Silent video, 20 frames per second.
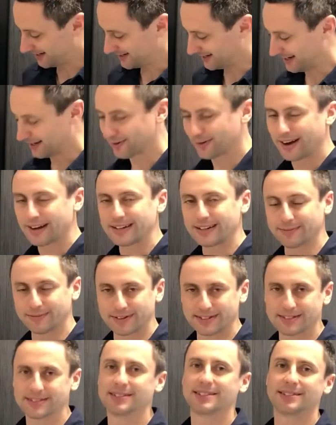Is it correctly
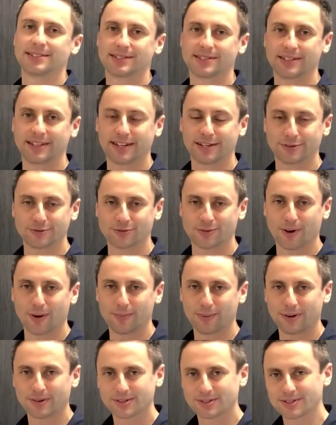fitted into the control
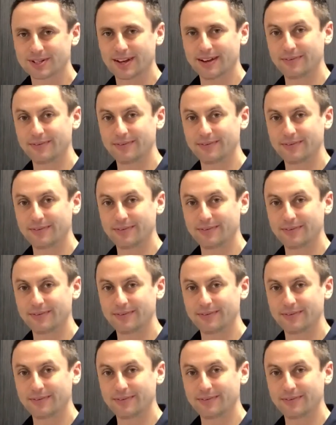box?